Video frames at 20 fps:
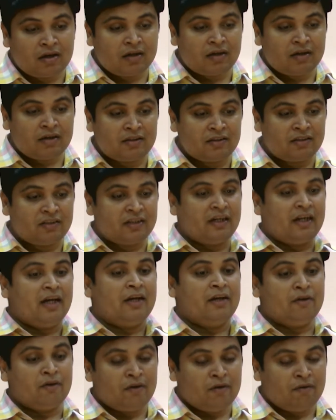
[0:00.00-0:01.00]

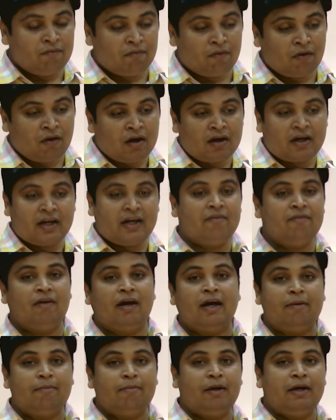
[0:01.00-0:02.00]
scenario, in what
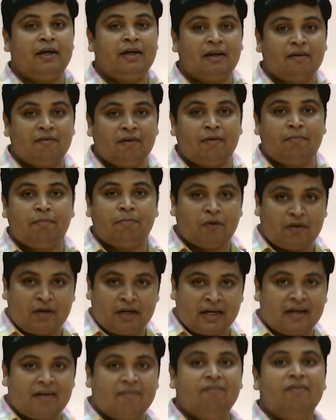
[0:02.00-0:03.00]
environment our
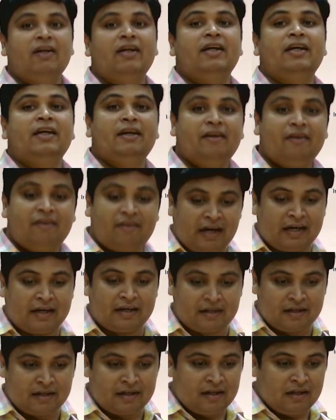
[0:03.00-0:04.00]
product will
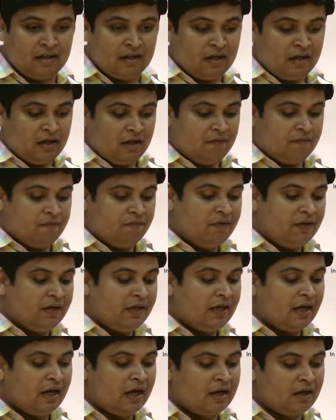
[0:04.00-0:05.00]
interact? If
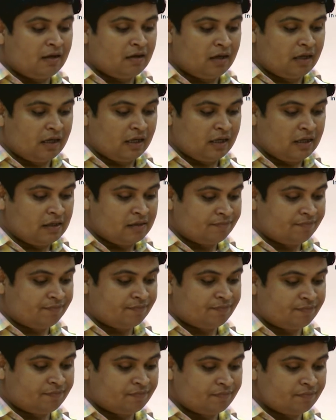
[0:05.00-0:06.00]
we are
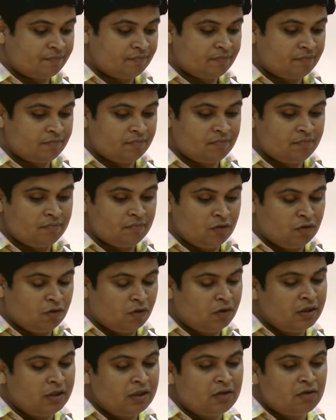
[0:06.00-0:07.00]

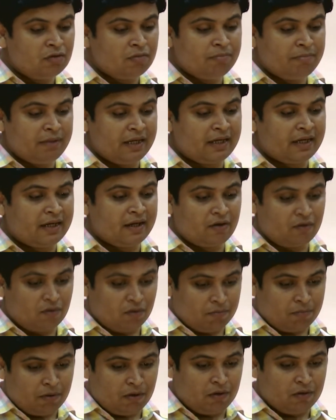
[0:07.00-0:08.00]
going to make a
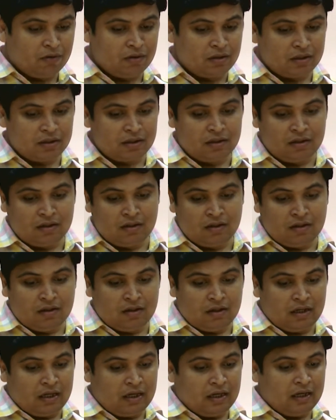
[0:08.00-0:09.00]
robot,
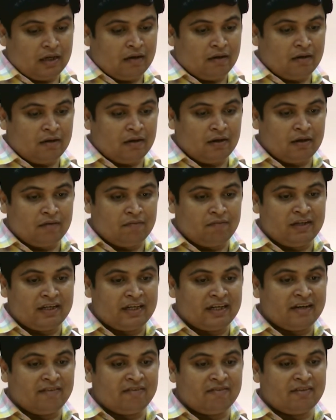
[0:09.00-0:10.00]
we
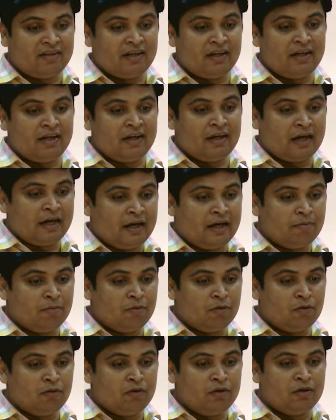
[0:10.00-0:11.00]
can say I
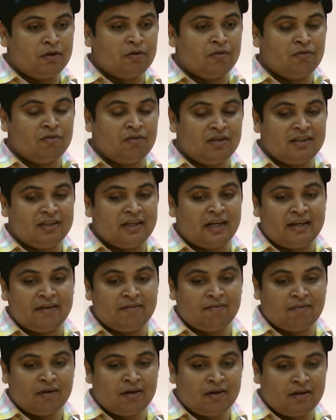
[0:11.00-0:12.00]
going to
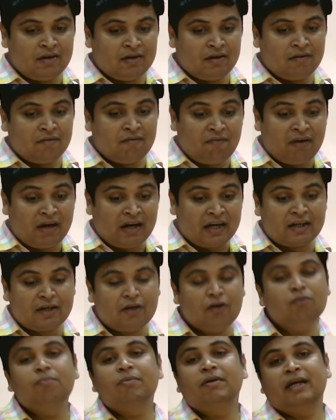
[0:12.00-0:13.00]
design one
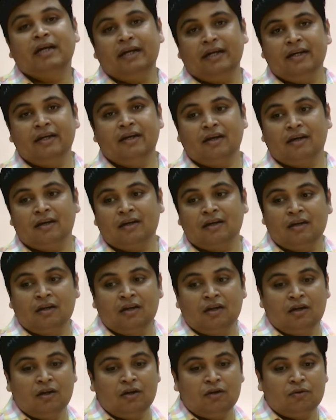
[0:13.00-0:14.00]
vacuum cleaner.
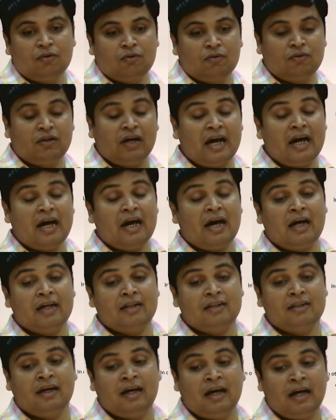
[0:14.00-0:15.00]
So
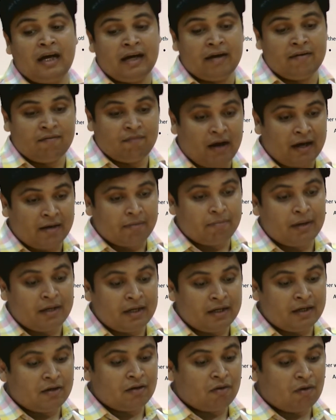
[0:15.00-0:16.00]
the
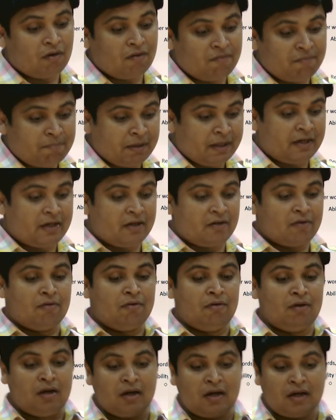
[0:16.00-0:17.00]
environment of
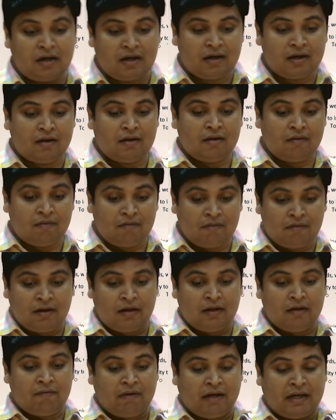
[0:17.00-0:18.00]
particular
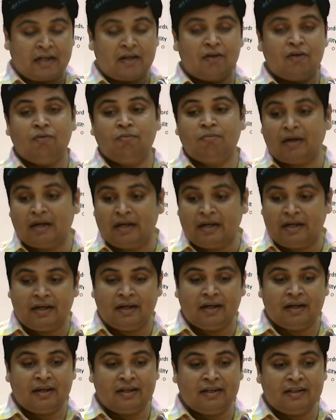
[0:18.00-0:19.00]
vacuum
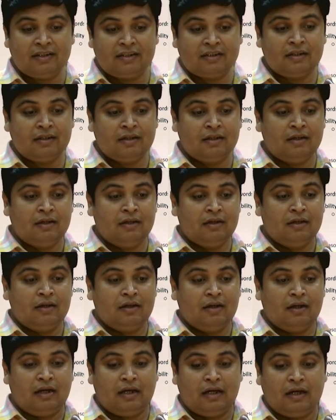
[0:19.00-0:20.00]
cleaner is
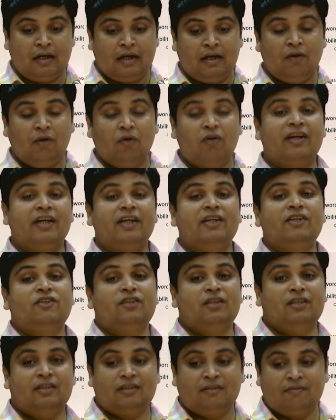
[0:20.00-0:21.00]

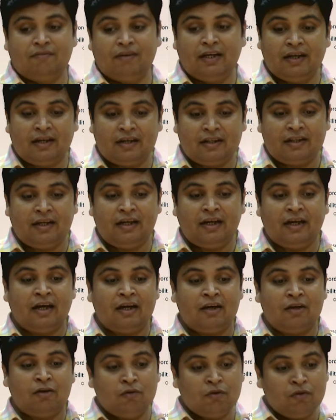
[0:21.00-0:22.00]
locations where they
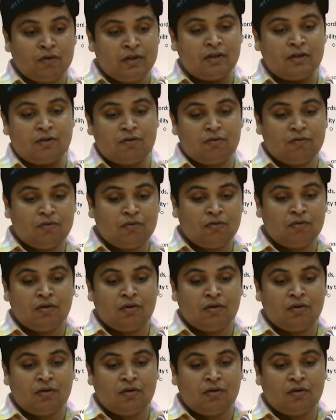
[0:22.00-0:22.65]
are going to